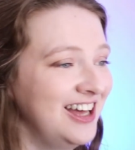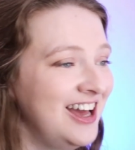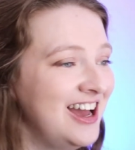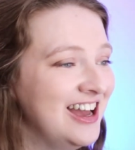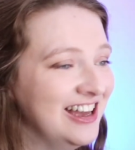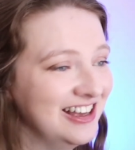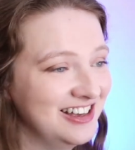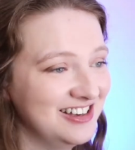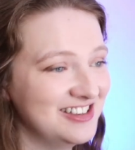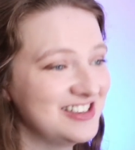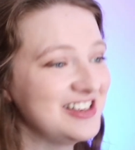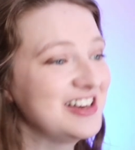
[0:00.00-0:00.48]

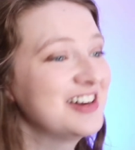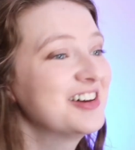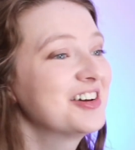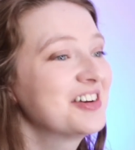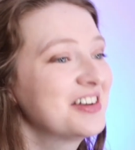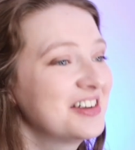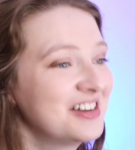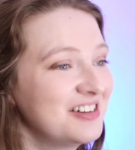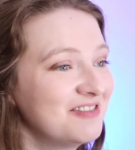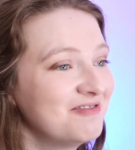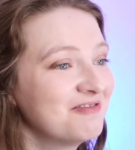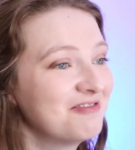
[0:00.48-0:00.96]
Because you're going
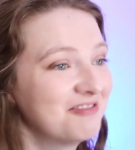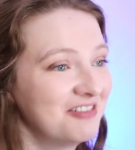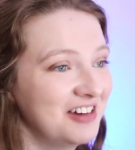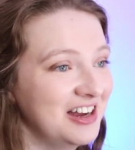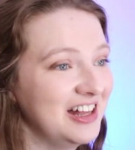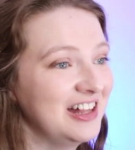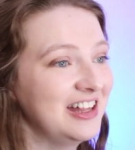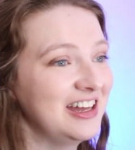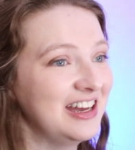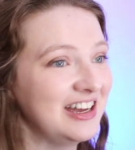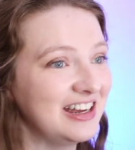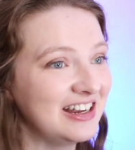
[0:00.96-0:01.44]
to
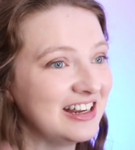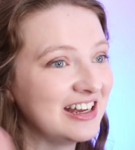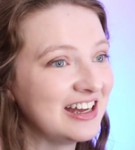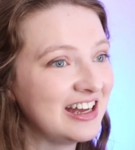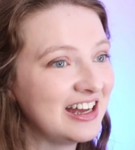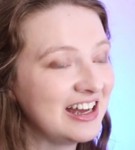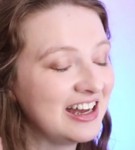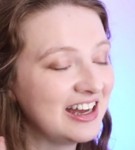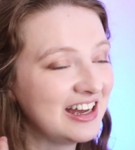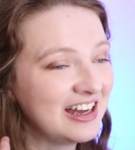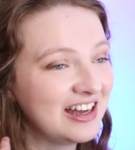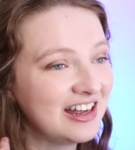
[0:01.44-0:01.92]
really,
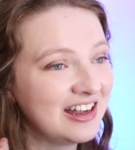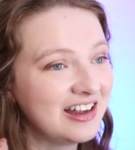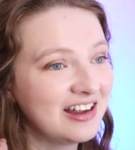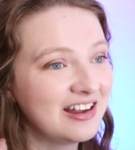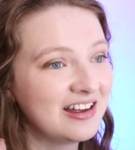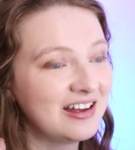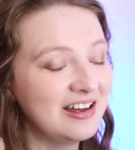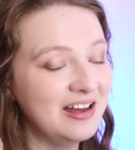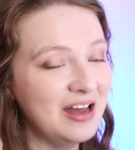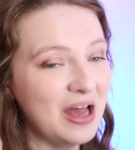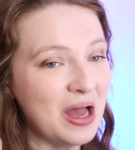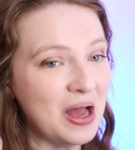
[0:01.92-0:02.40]

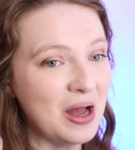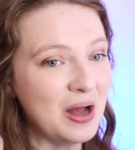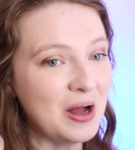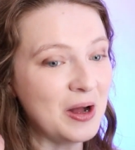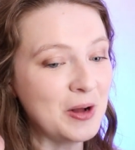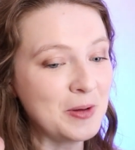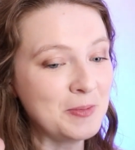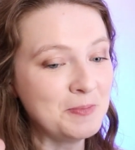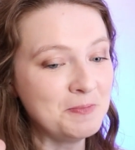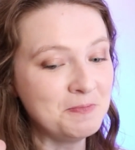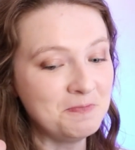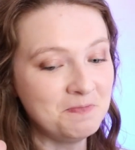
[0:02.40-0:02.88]

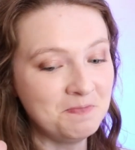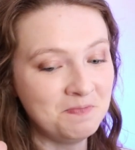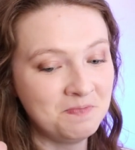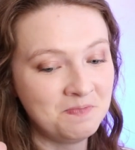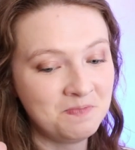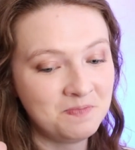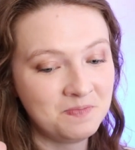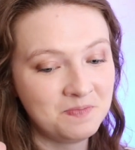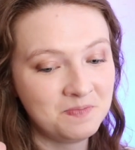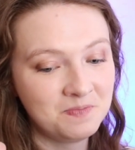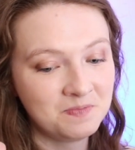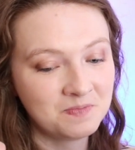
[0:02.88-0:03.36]

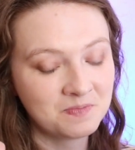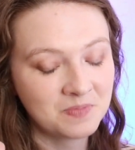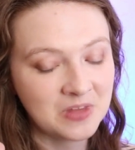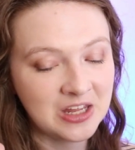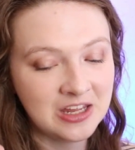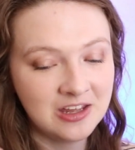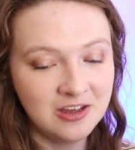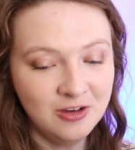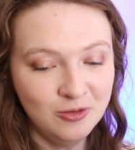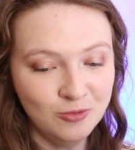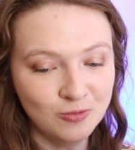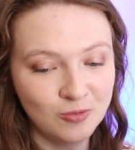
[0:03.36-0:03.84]

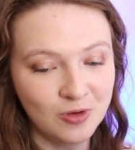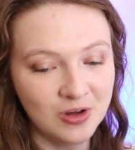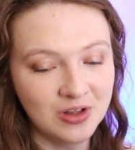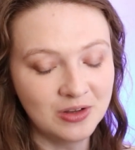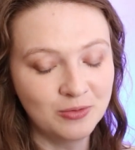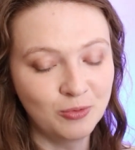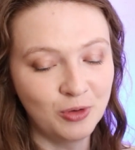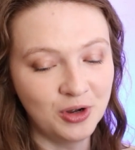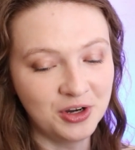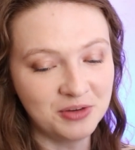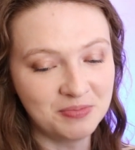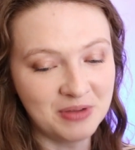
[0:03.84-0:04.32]

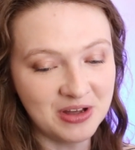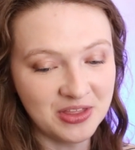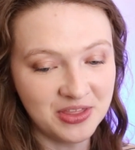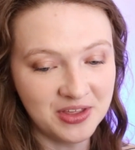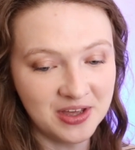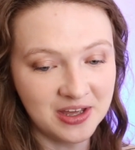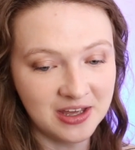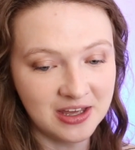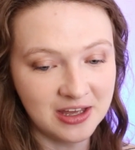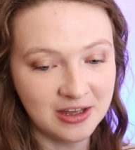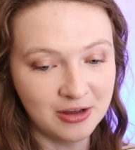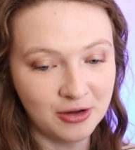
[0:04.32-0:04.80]
what am I
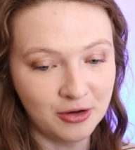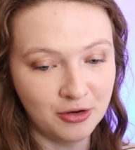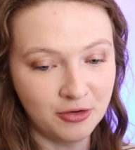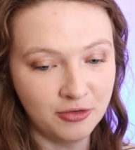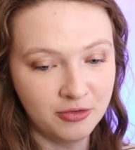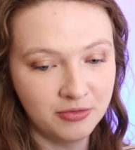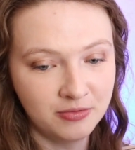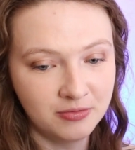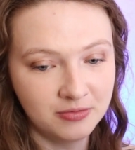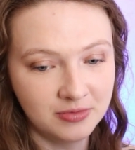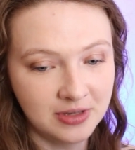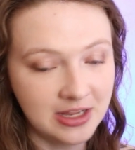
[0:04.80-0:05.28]
thinking of?
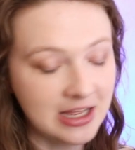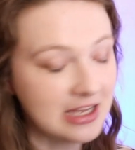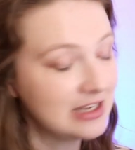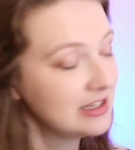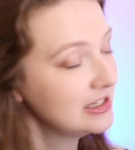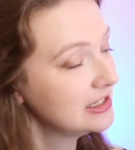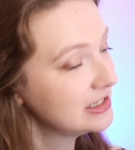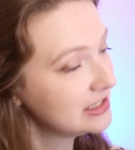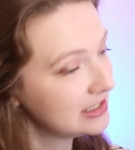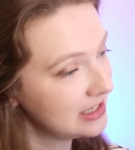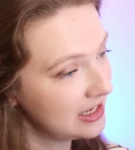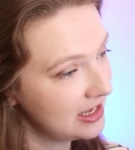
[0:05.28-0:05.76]

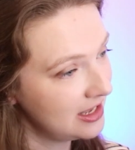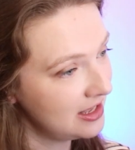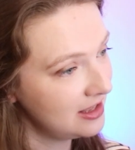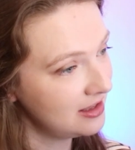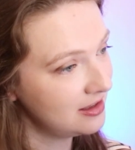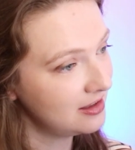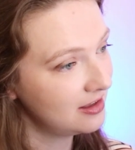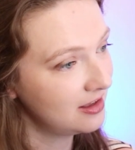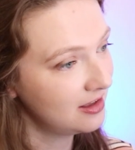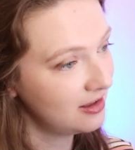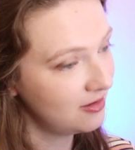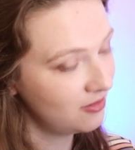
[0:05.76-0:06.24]
You see?
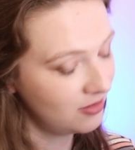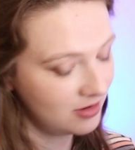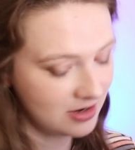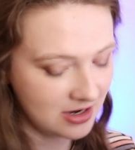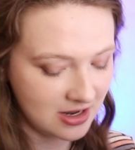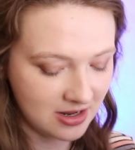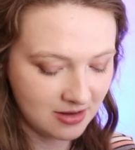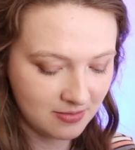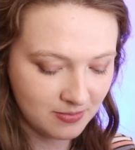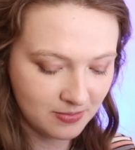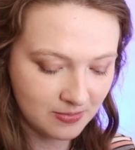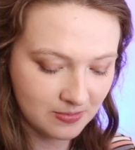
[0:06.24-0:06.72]
Even
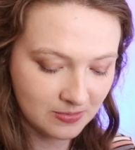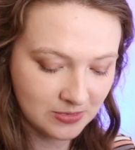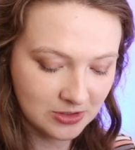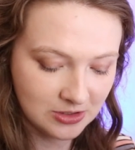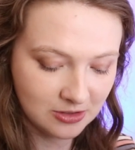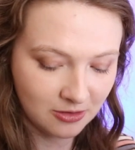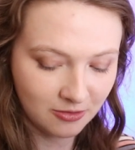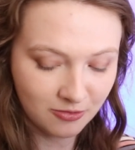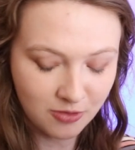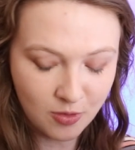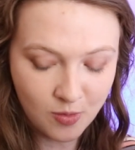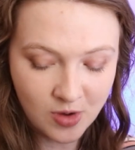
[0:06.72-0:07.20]
I'm
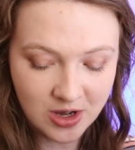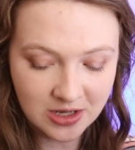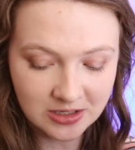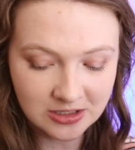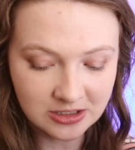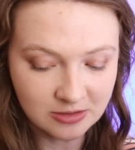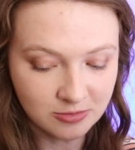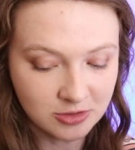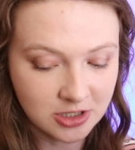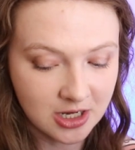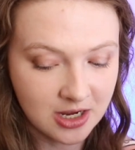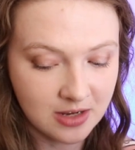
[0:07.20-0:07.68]
stuck for words
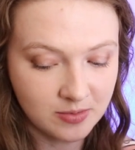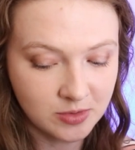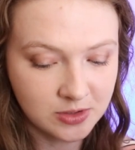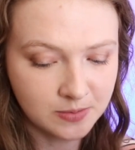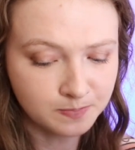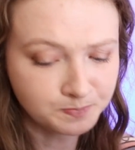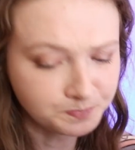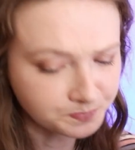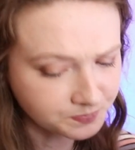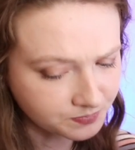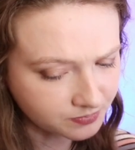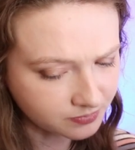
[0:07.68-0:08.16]
sometimes.
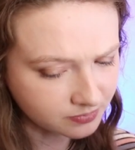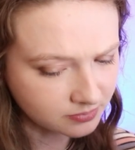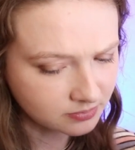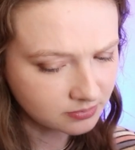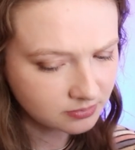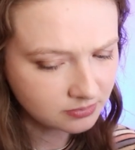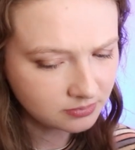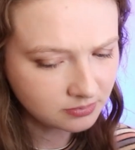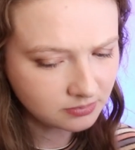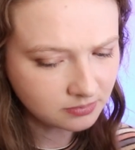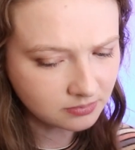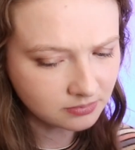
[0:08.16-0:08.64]

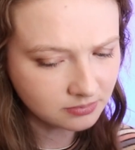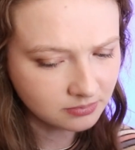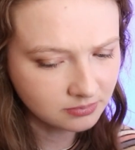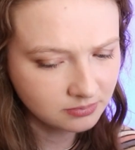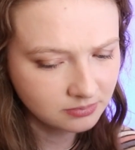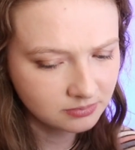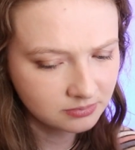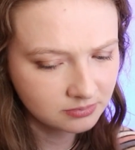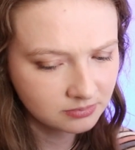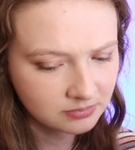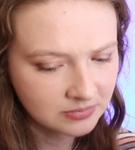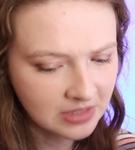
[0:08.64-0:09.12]

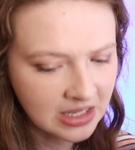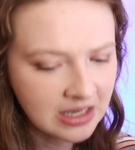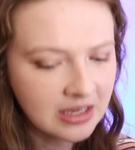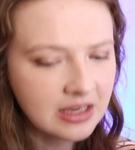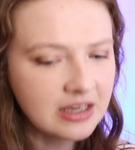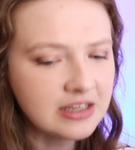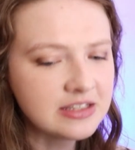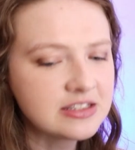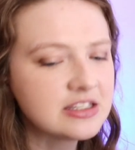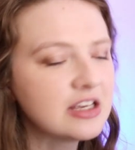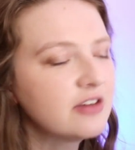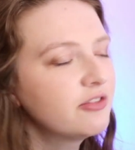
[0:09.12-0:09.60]

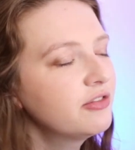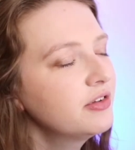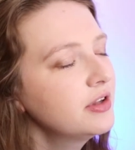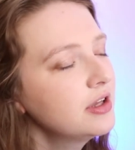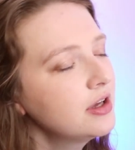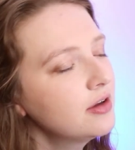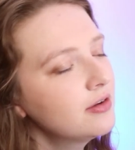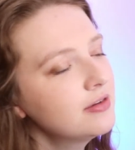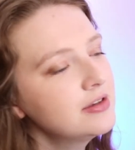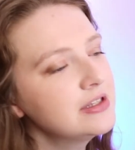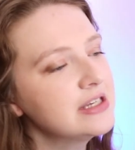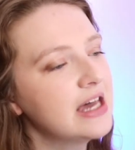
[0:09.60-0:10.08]
It's definitely
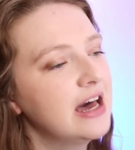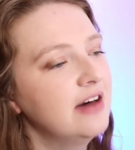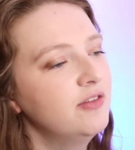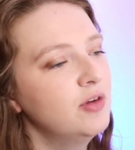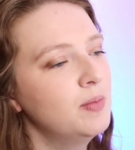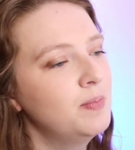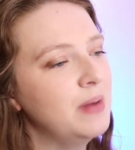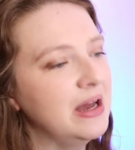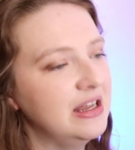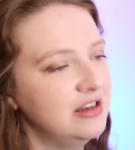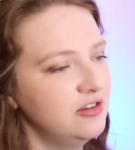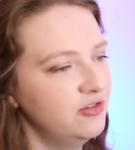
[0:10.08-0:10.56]
going to have a
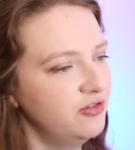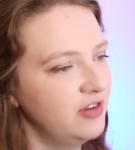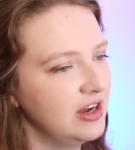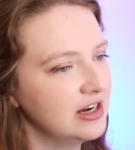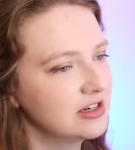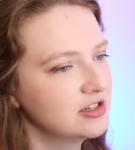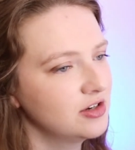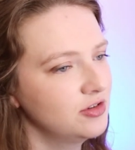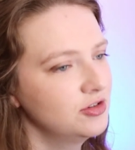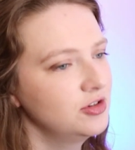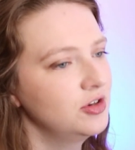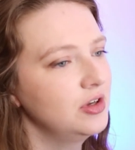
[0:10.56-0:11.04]
bad
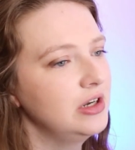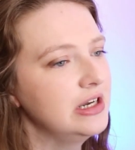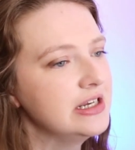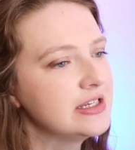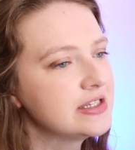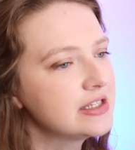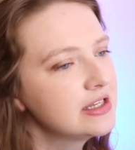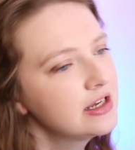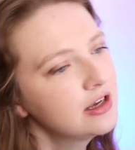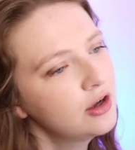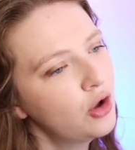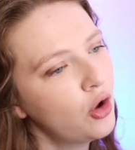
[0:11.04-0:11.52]
effect on your
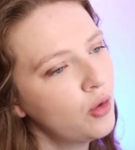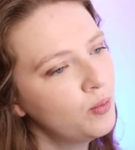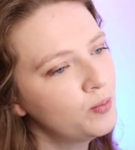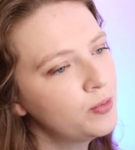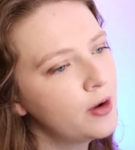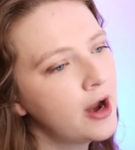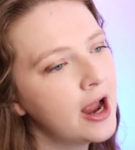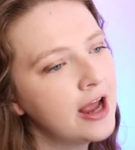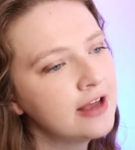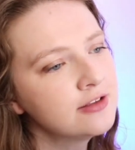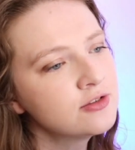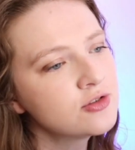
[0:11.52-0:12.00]
listening
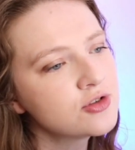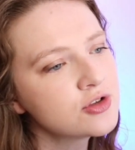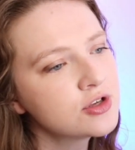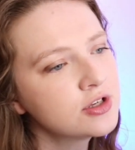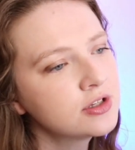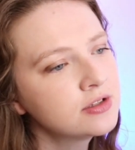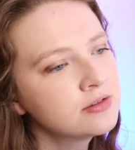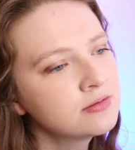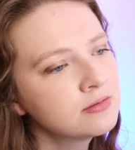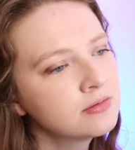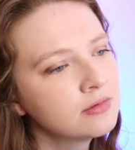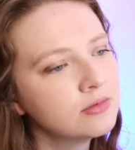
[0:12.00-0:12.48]

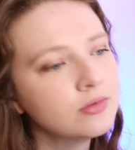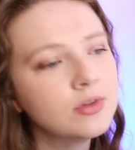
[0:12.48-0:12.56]
comprehension.